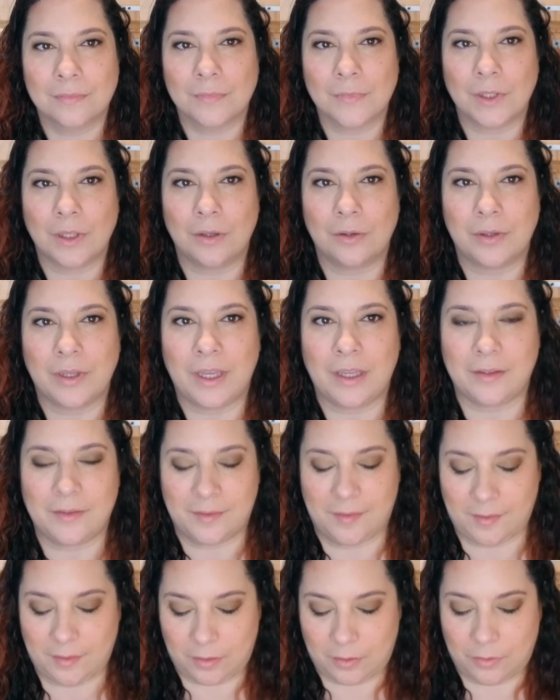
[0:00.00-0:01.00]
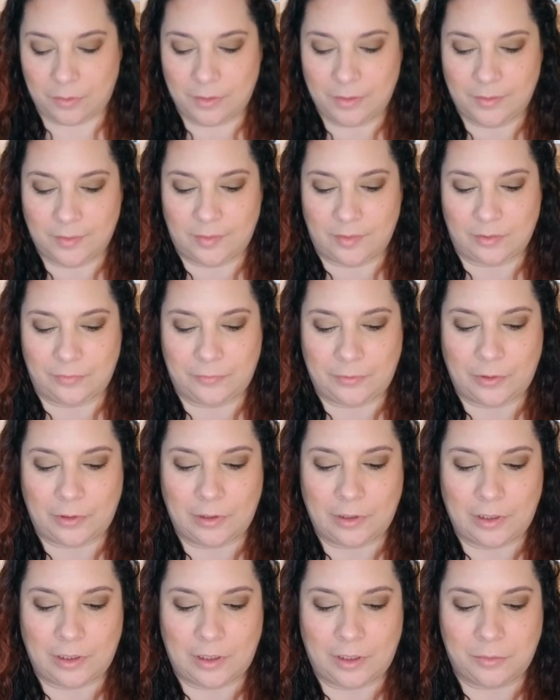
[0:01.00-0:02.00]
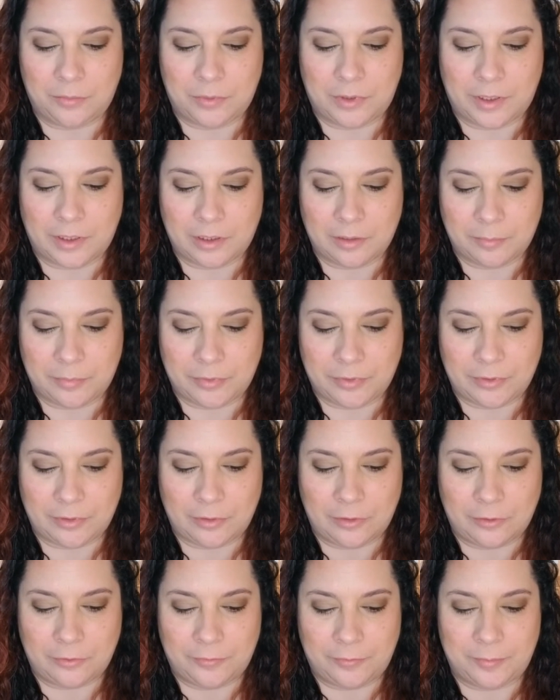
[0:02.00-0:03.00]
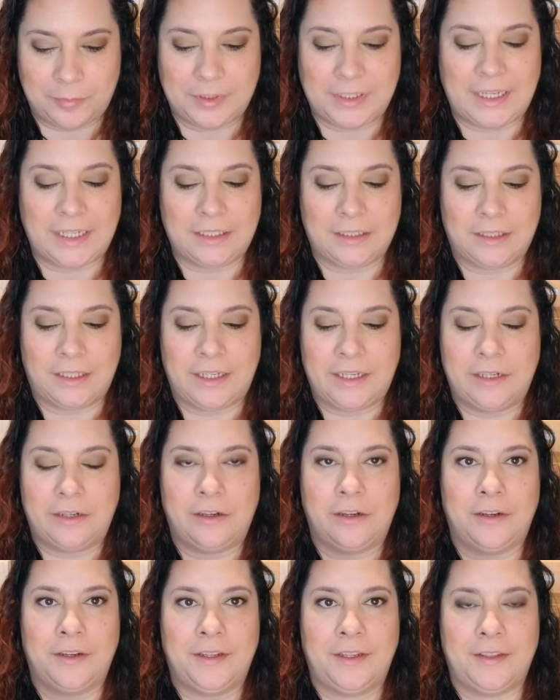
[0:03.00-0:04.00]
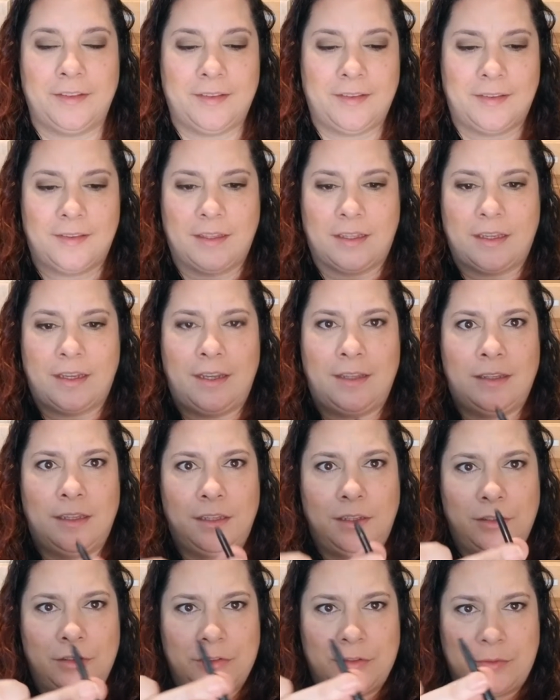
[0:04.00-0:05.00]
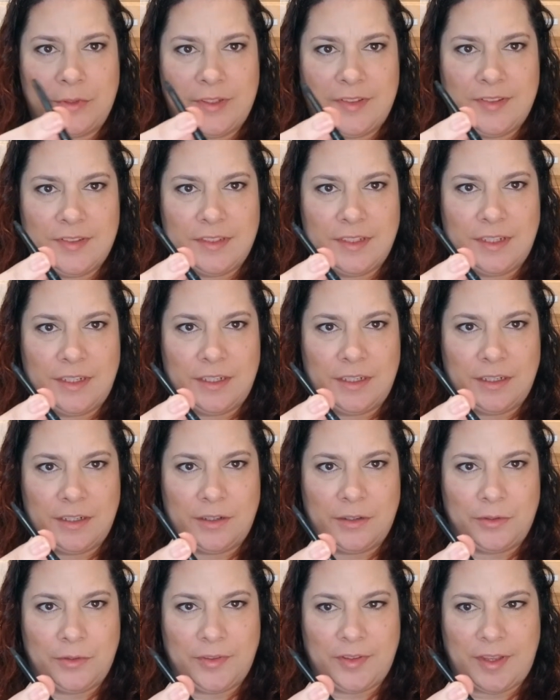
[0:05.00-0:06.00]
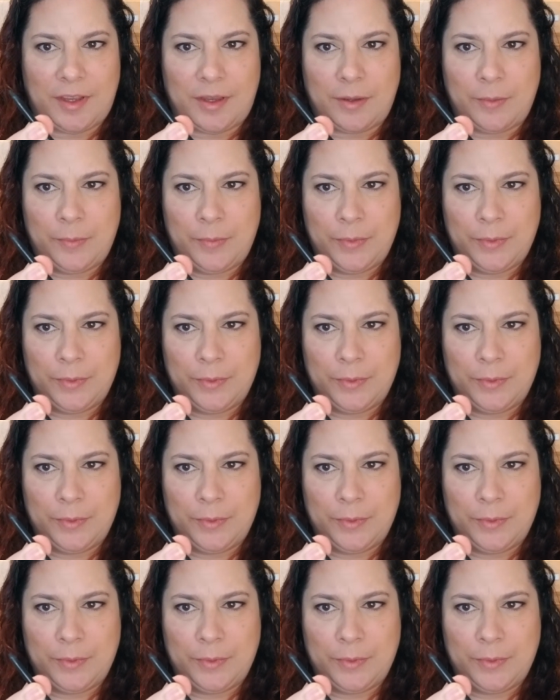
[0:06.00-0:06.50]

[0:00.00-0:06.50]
Okay, so Sephora waterproof black liner. It's the kind that you twist and it goes up.